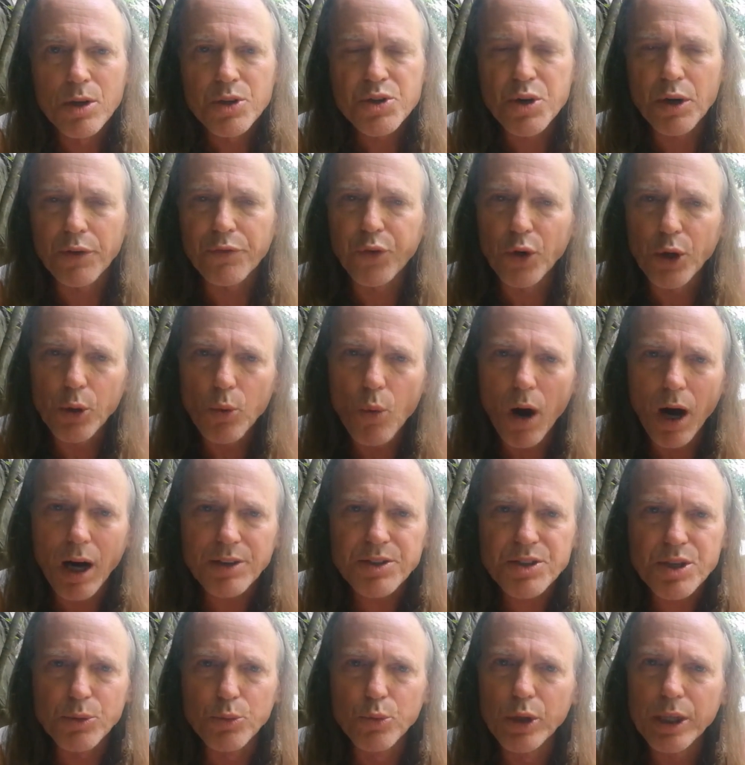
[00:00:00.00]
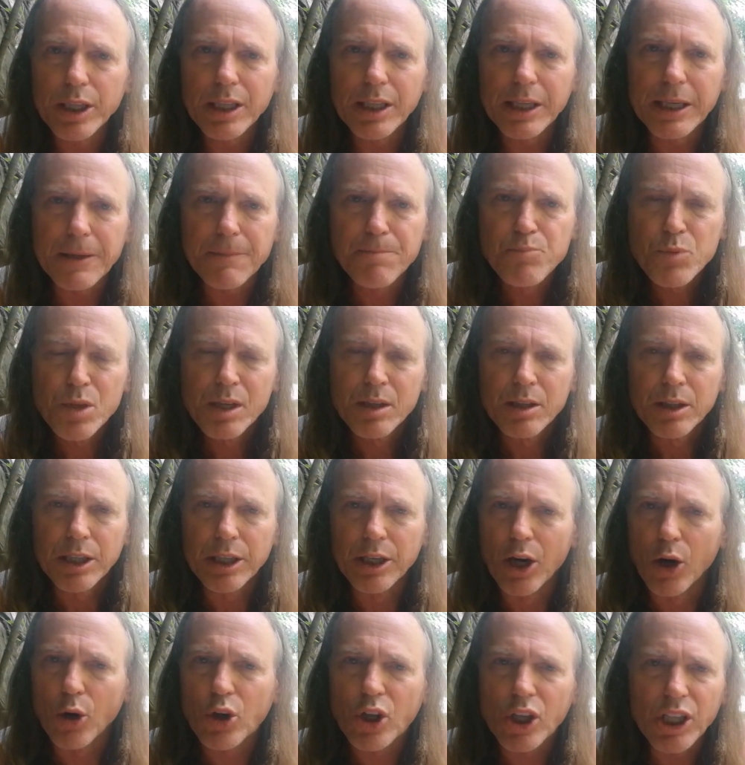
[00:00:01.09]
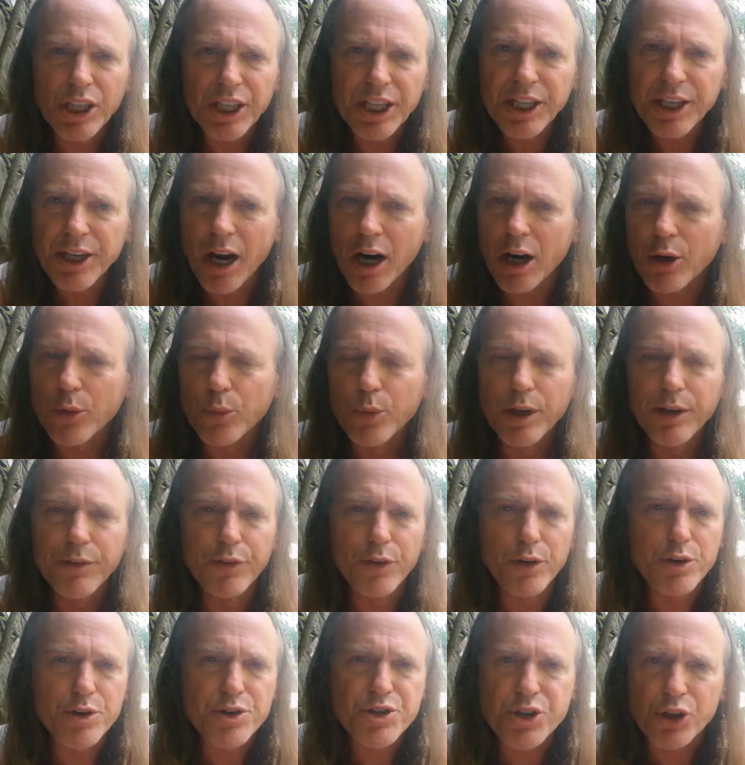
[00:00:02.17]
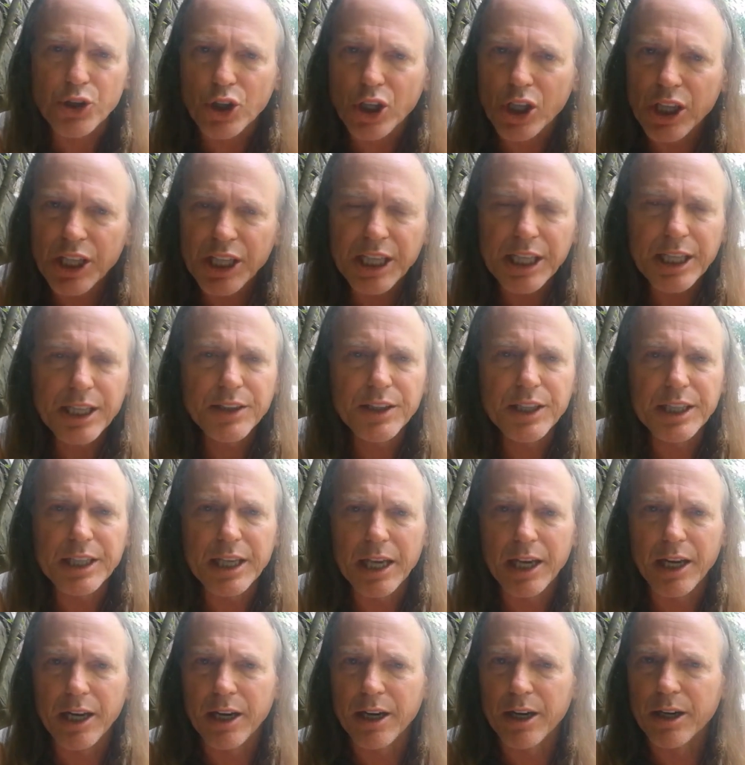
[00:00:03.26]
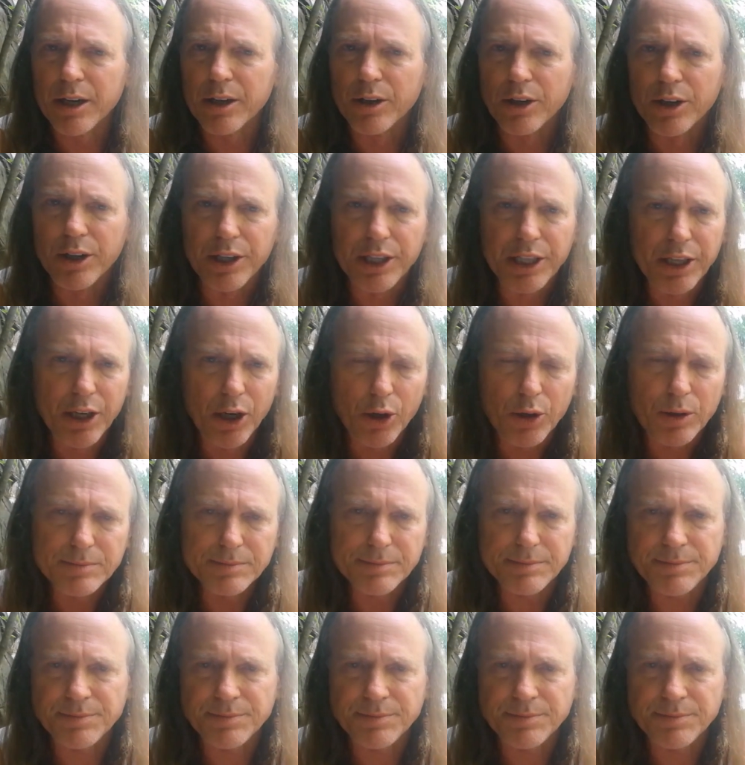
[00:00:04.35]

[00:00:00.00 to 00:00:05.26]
So if we want to really, you know, clean our rivers or clean the air or, you know,